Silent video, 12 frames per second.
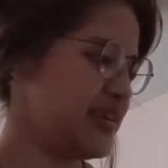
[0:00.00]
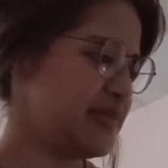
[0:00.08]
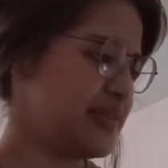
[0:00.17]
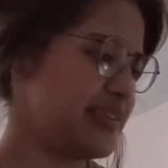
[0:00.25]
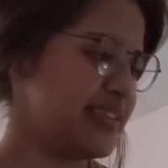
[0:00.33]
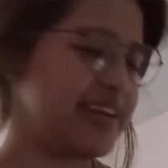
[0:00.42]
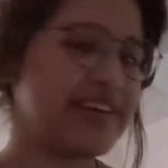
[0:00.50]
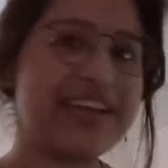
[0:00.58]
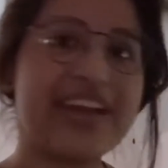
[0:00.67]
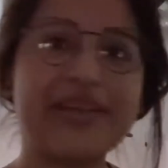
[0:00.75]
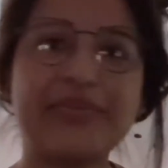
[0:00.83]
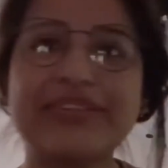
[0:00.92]
Well, now I
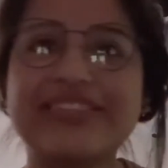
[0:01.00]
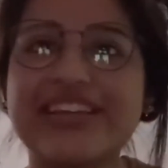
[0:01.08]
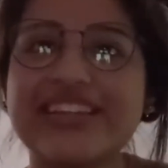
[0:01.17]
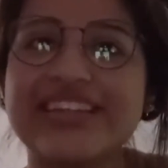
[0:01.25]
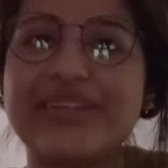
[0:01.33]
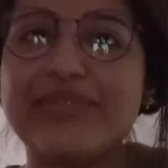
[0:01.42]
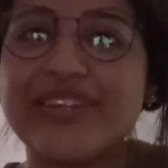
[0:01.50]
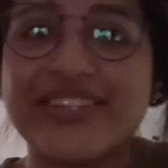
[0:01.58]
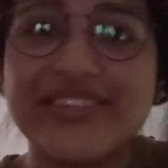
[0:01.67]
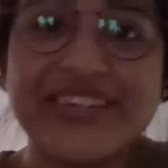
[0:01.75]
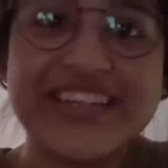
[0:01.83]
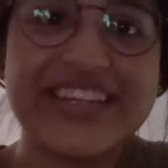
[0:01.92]
gotta pretend that I'm not
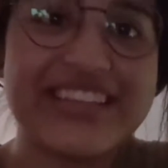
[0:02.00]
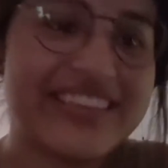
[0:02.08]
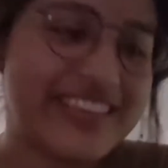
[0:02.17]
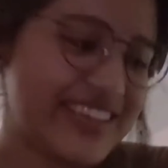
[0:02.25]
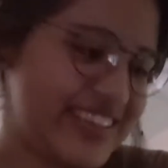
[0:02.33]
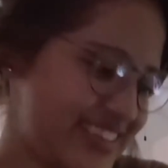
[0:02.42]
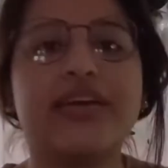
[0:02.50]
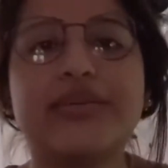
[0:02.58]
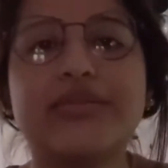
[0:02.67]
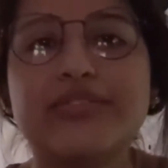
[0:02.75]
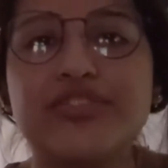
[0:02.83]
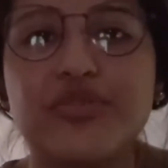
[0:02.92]
doing anything.
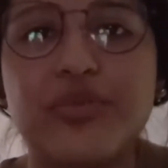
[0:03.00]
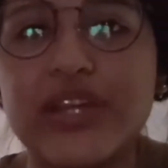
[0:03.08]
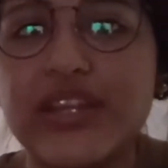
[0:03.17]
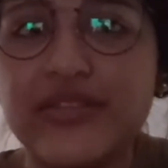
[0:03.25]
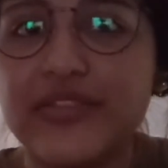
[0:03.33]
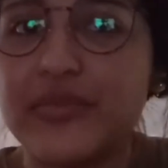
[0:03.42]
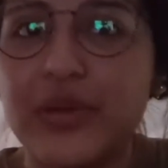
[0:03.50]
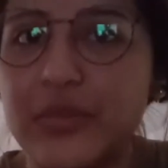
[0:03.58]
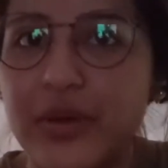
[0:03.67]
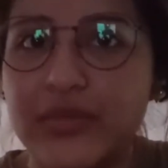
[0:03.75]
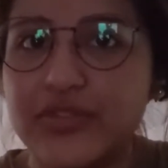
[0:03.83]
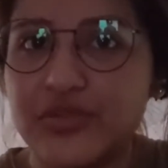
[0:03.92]
I'm just waiting for my
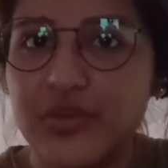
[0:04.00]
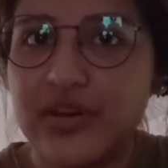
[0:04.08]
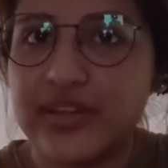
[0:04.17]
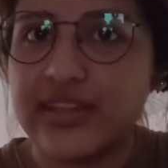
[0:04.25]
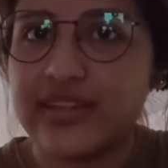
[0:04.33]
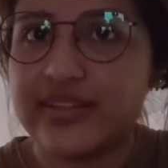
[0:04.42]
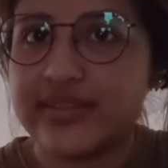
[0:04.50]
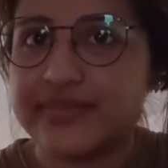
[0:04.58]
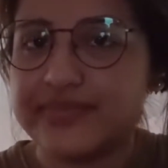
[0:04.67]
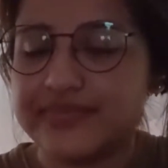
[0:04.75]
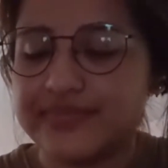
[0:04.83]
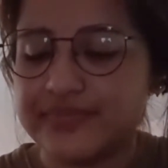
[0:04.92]
mom to walk in.
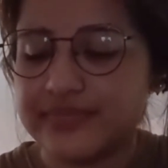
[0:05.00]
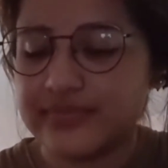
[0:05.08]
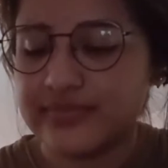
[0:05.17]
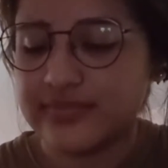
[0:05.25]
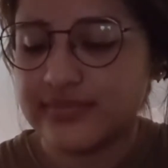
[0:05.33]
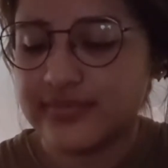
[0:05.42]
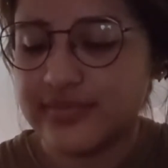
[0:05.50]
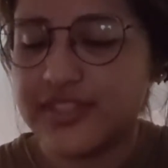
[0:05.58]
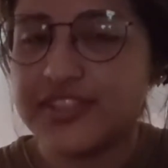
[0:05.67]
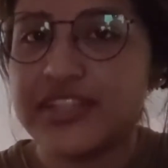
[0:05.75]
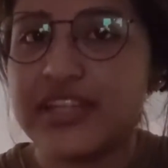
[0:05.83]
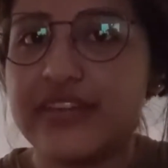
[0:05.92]

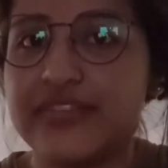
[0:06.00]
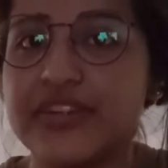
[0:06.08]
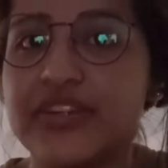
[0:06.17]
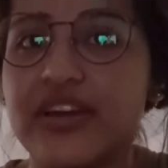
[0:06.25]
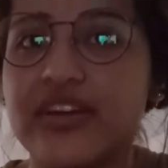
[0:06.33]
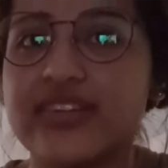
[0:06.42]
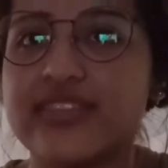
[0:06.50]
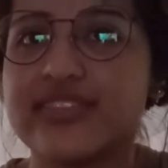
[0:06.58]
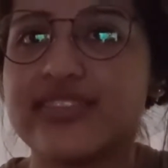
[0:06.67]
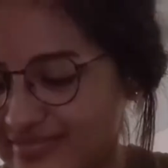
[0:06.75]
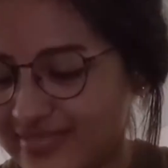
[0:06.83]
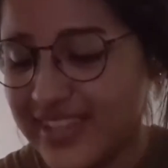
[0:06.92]
She never knocks.
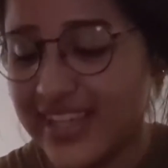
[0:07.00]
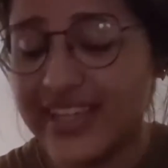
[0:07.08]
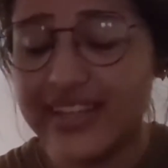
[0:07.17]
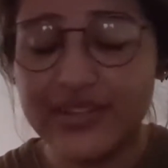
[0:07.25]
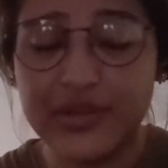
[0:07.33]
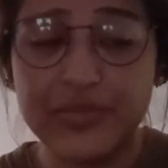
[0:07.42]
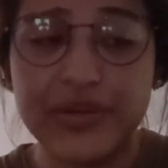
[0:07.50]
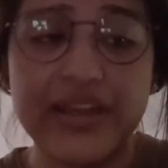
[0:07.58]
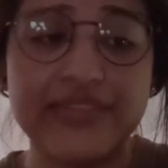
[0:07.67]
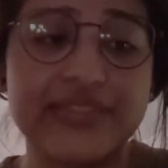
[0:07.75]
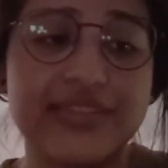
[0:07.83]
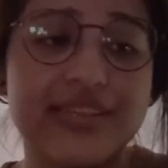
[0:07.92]
I get no
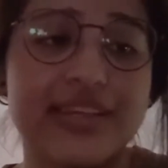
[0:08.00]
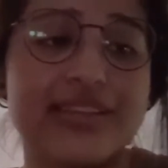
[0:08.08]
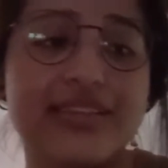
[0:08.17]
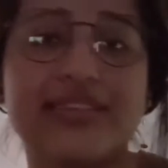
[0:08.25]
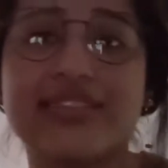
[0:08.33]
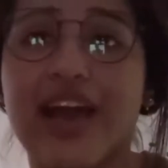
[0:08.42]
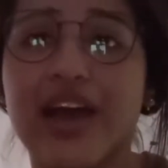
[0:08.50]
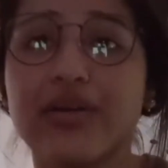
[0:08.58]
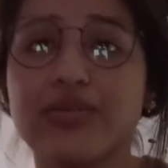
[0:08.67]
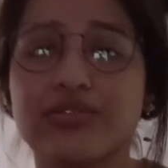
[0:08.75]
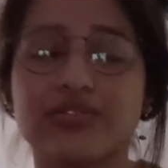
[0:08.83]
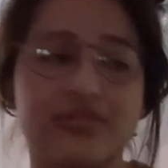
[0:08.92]
privacy in this
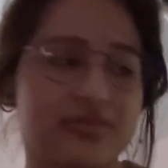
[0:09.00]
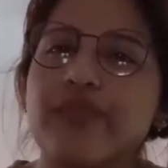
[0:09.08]
house.